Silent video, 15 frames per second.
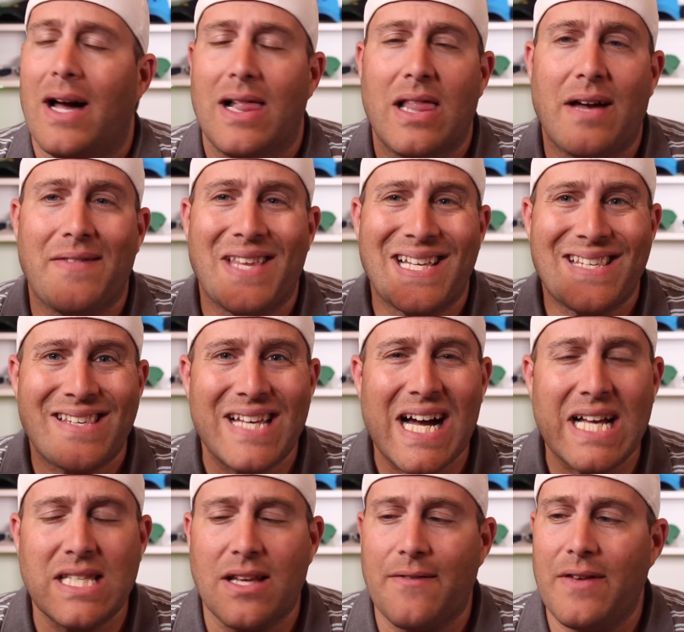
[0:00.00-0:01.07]
I love the
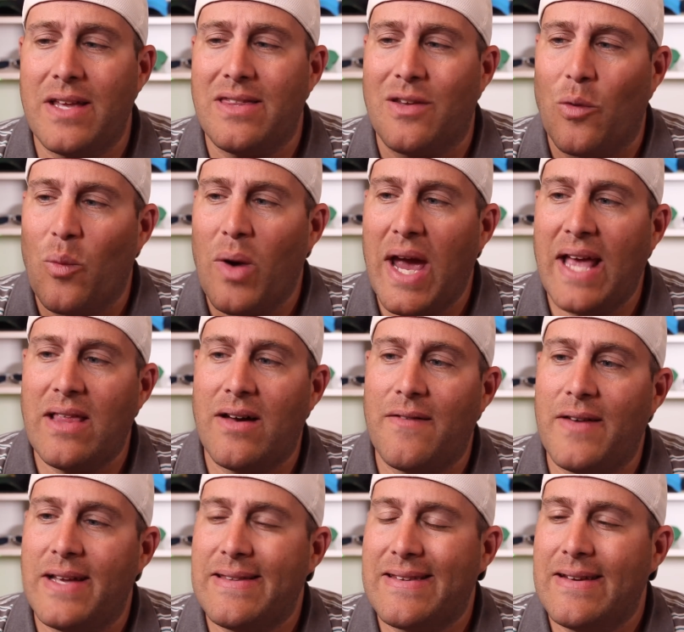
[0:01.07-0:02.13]
size of it, the weight
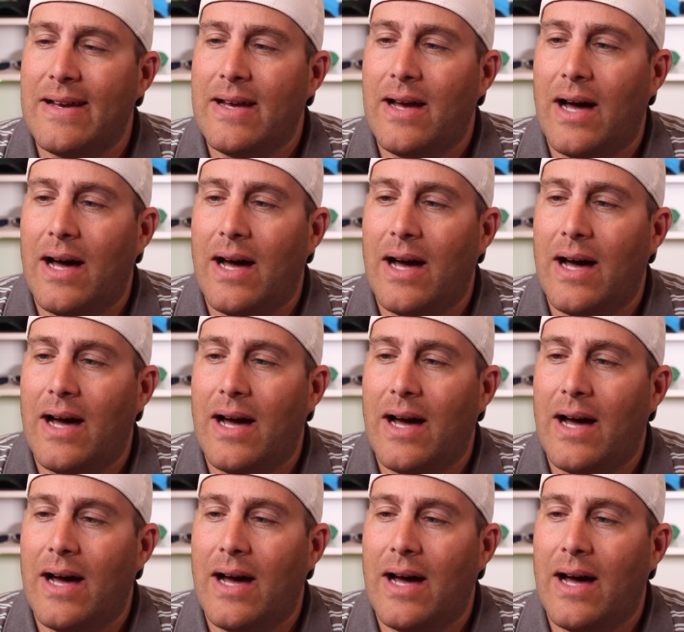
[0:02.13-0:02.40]
of it.